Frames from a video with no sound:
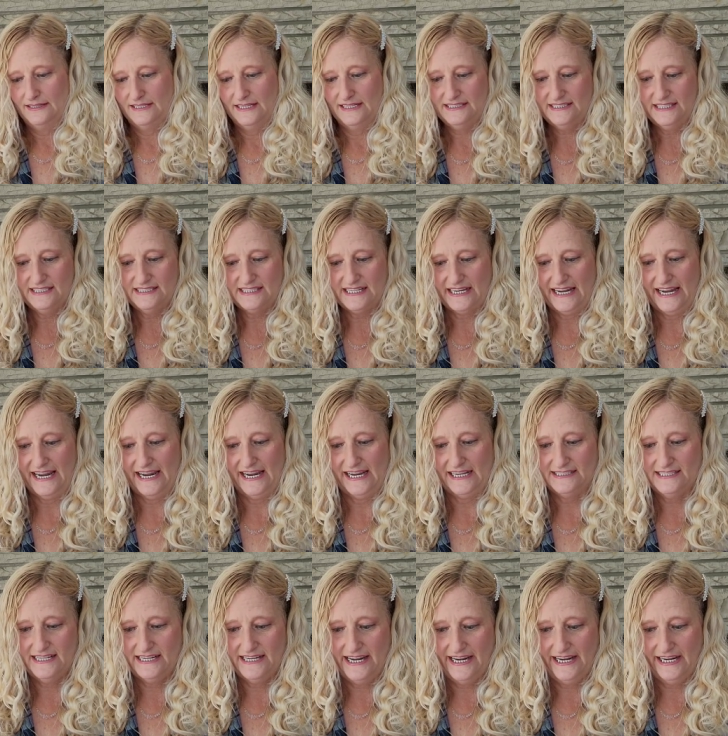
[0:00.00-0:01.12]
This is
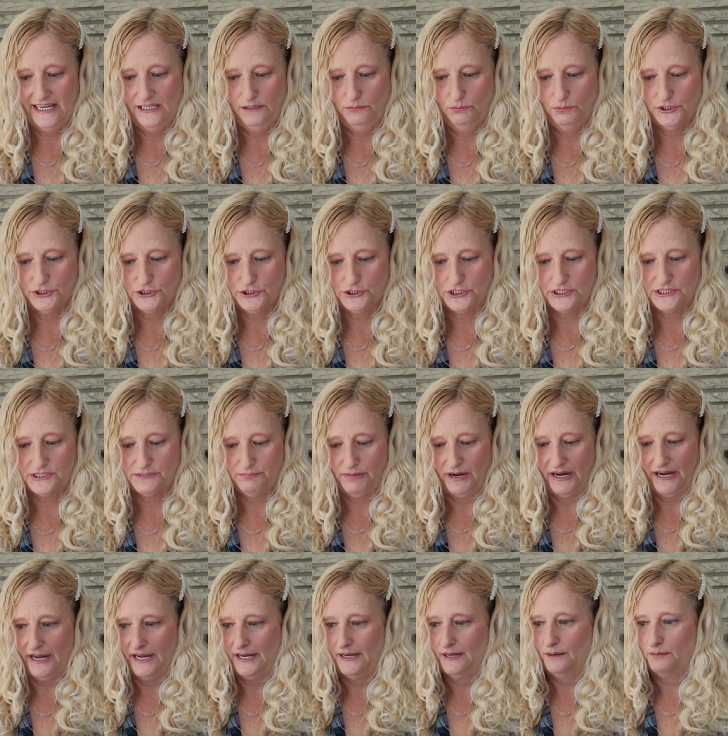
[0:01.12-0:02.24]
Candy Cane Wishes
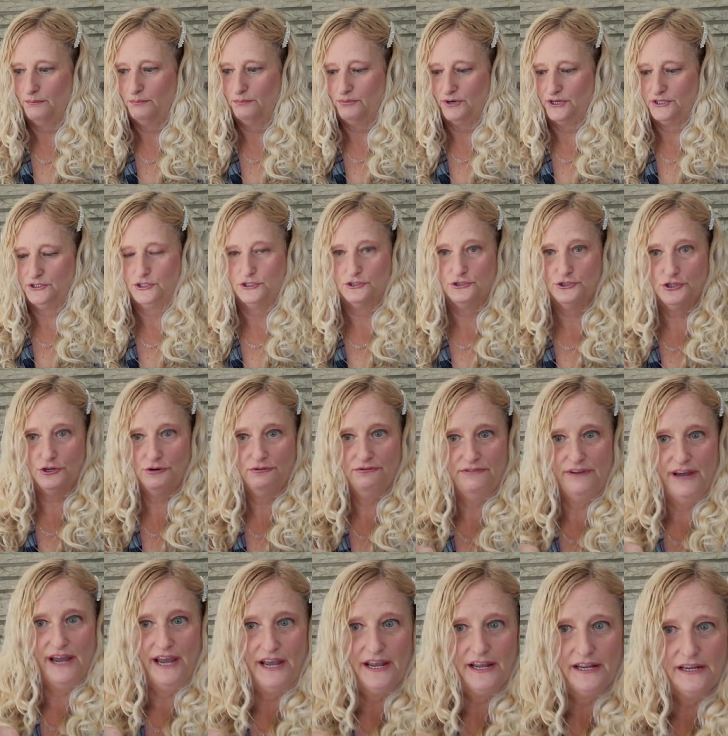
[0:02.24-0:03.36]
by Brenda
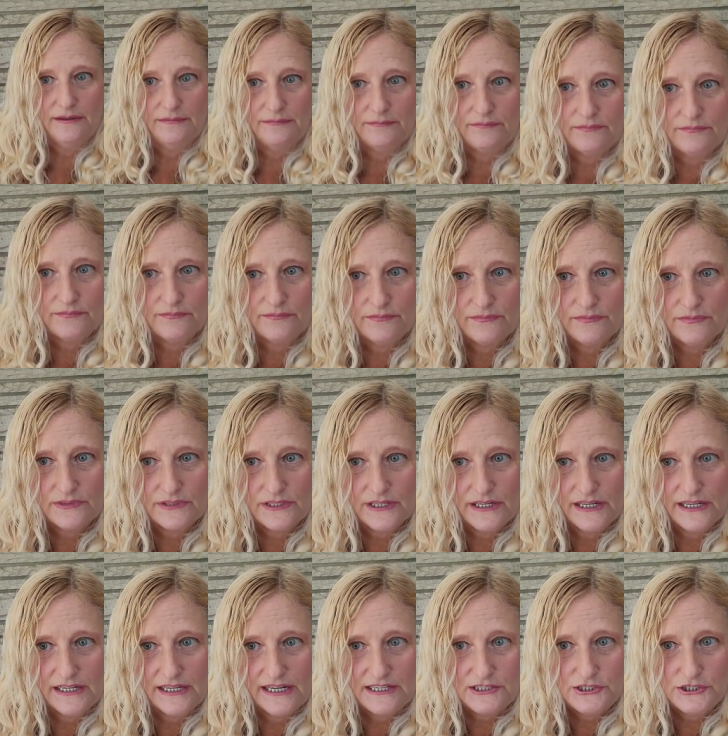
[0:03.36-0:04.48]
Gervais.
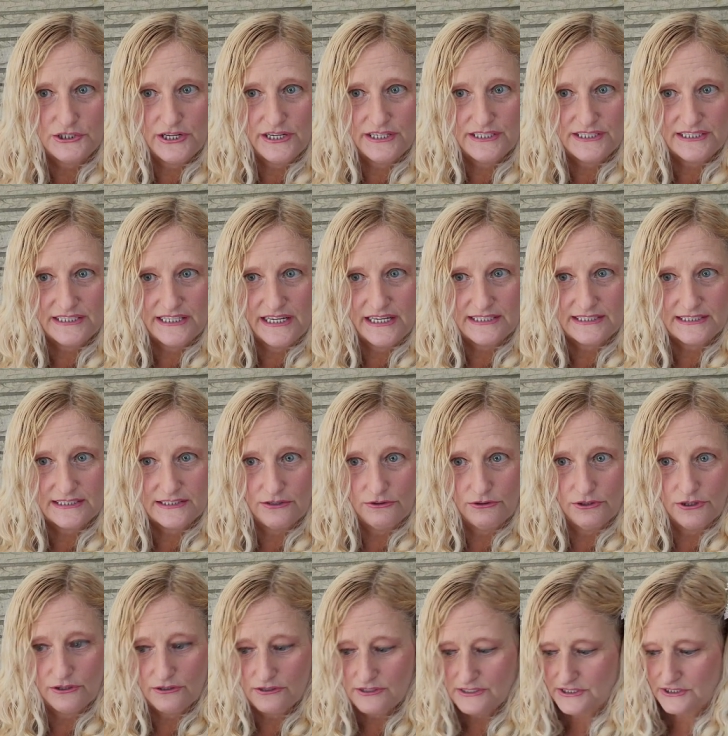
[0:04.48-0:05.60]
And as you can see, it's the
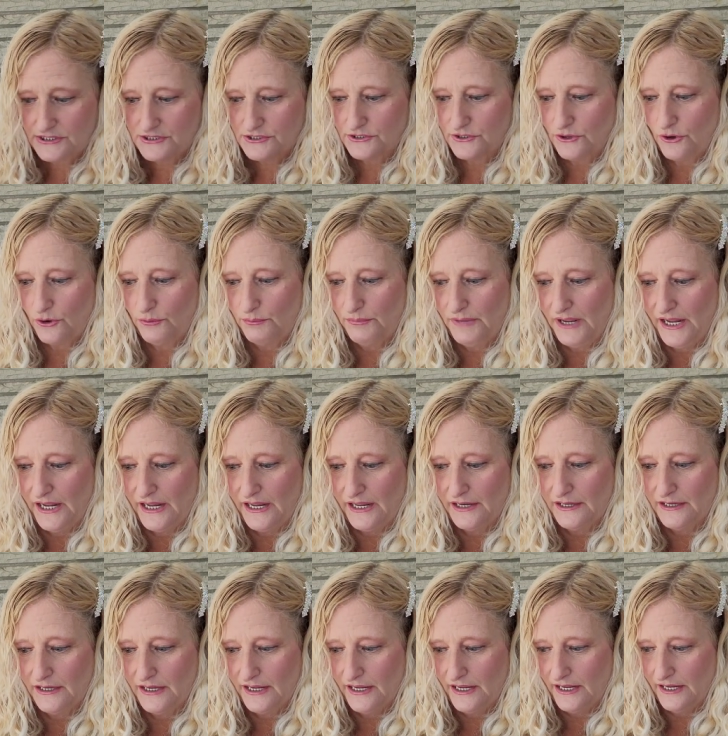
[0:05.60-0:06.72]
little snowman.
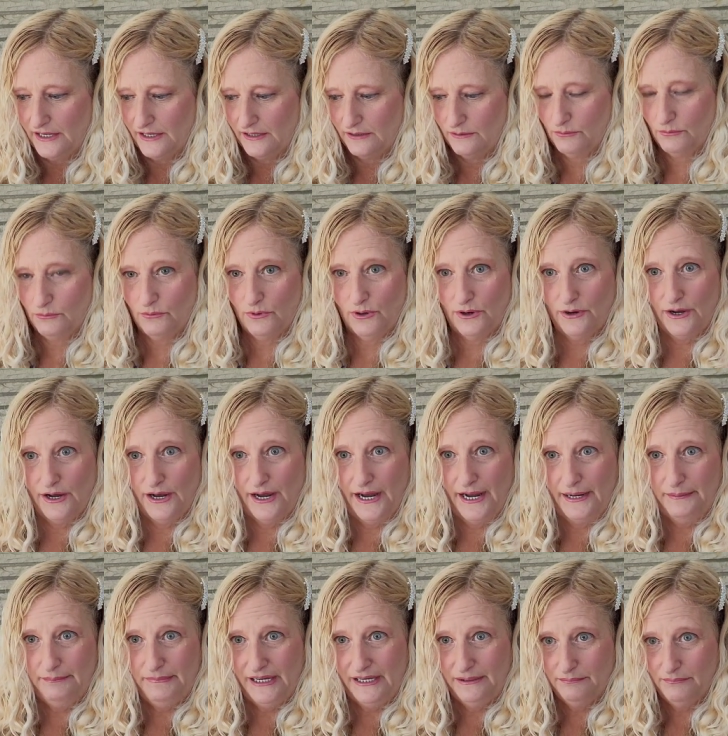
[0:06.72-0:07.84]
And
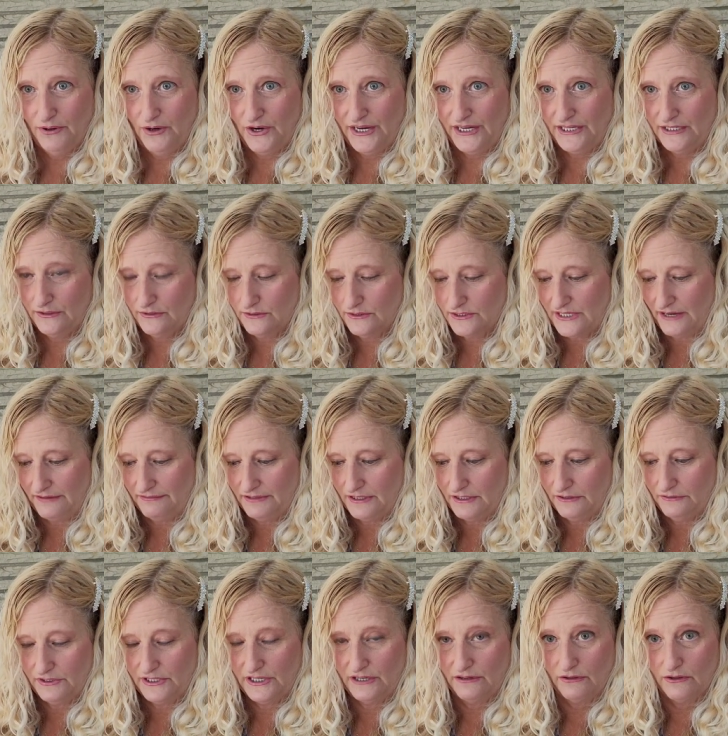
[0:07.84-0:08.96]
I made mine
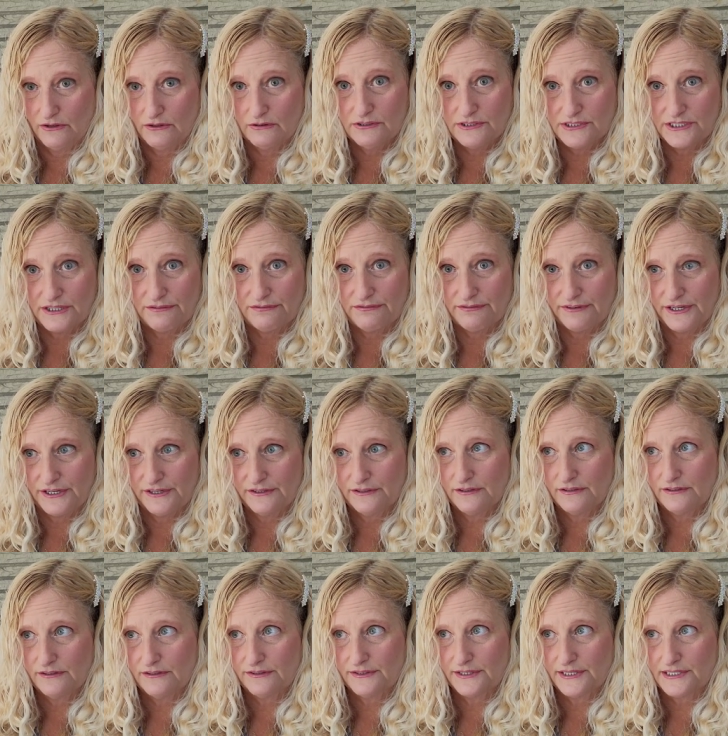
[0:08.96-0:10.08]
definitely a little different.
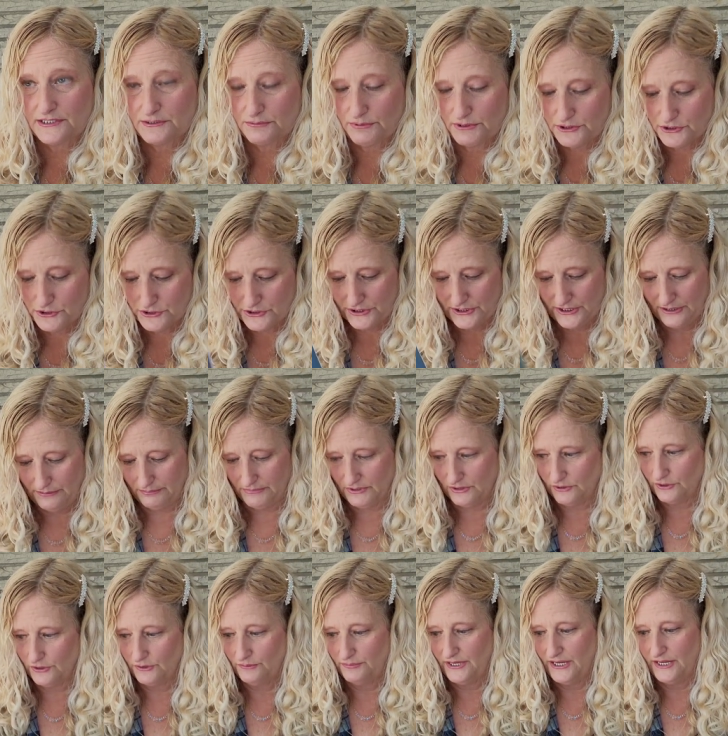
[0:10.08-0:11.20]
I switched it up a
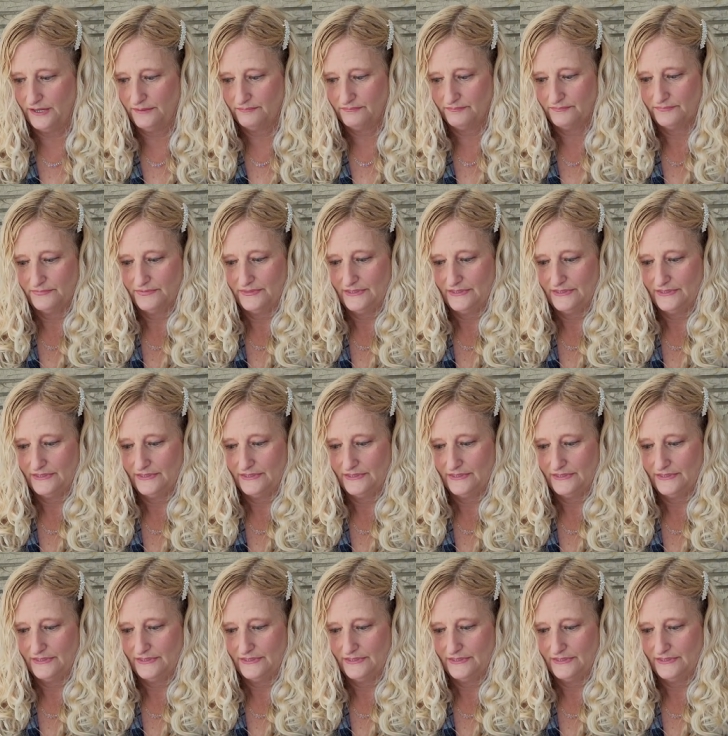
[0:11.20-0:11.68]
little bit.